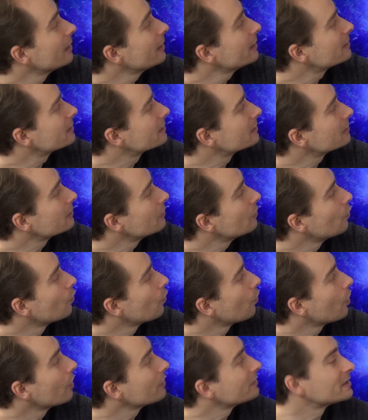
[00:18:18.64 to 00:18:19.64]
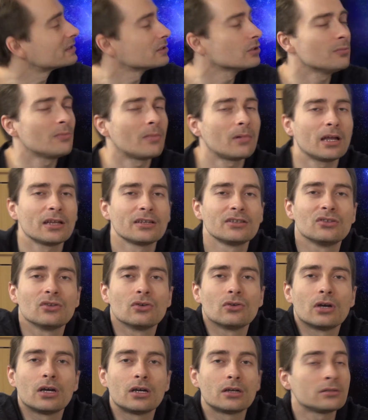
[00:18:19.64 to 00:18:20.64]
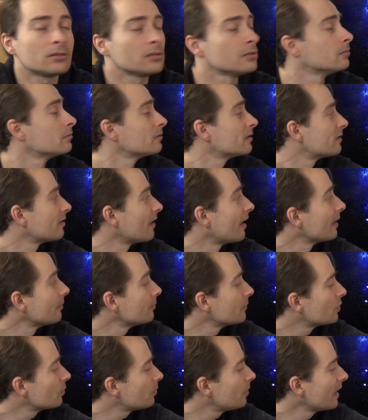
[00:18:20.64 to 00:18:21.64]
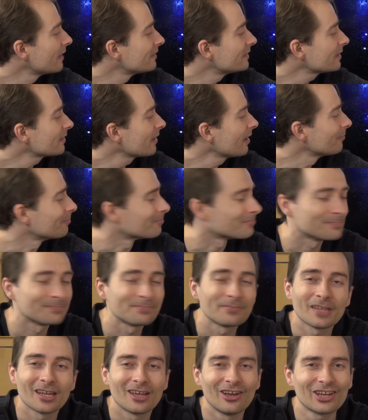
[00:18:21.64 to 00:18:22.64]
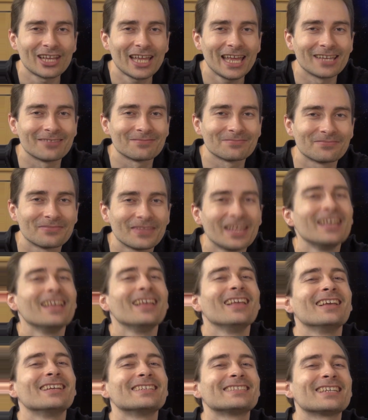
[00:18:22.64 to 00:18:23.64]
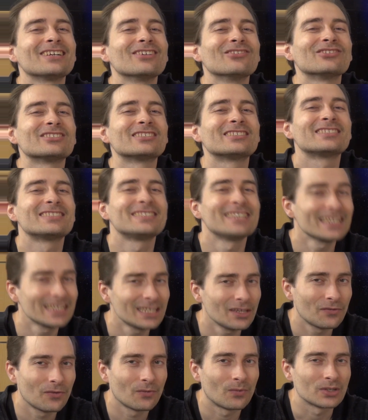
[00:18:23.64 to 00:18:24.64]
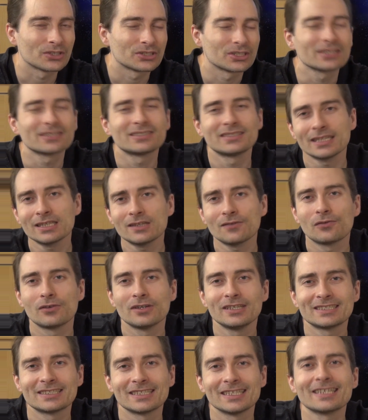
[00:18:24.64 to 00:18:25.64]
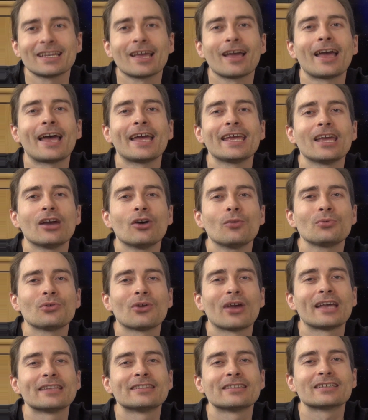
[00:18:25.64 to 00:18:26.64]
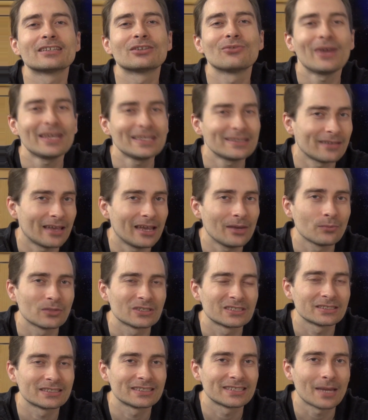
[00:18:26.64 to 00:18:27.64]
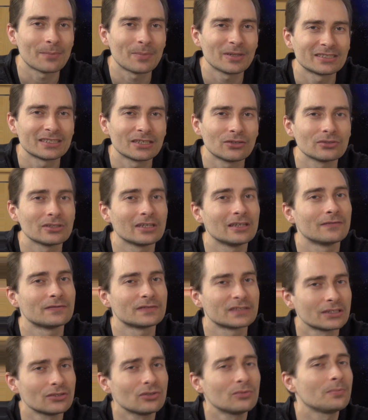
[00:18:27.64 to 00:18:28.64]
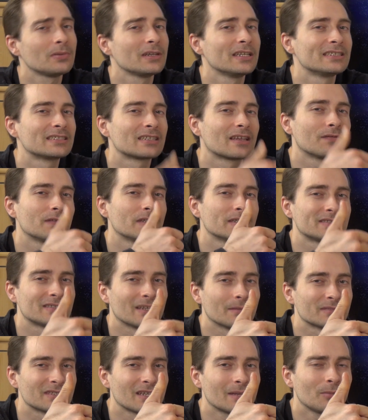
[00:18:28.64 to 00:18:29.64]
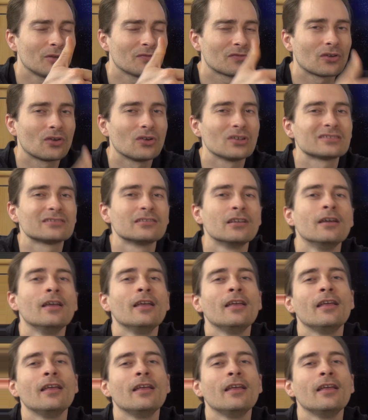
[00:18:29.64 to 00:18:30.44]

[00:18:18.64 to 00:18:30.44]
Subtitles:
it's worth your time to play that game. Okay, so thank you for watching, thank you for listening. I hope you had a great time with this episode. If so, please give it a thumbs up, of course.